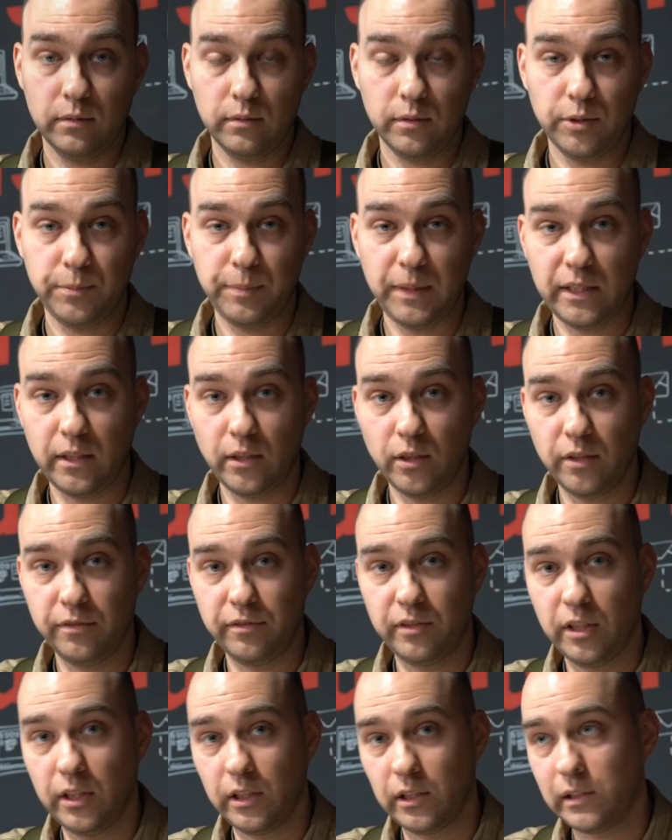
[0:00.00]
Speaking
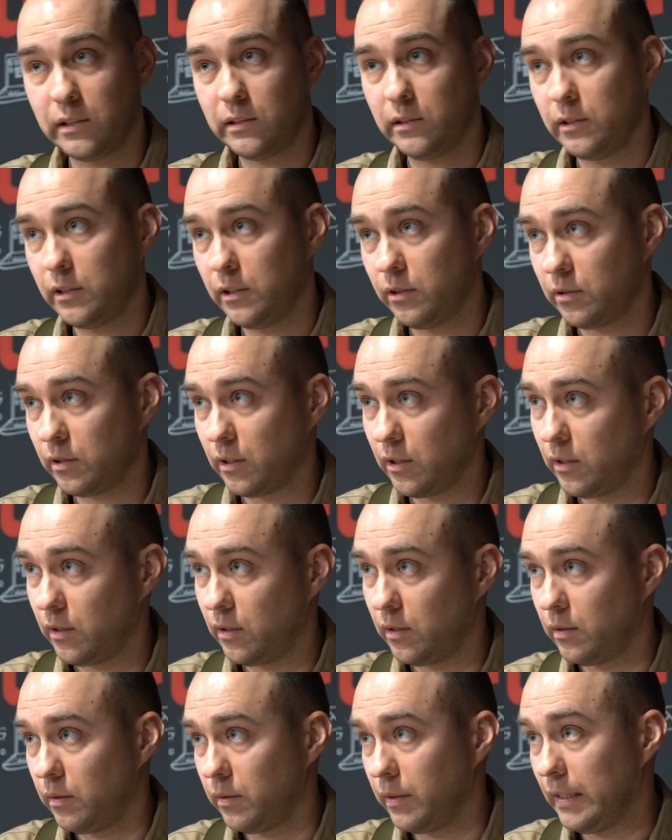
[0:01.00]
of girls,
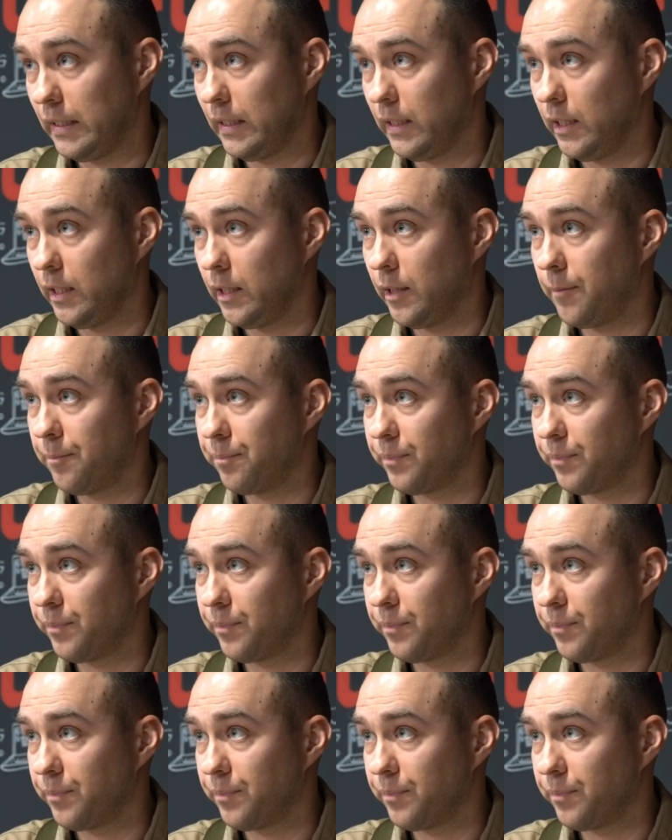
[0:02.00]
the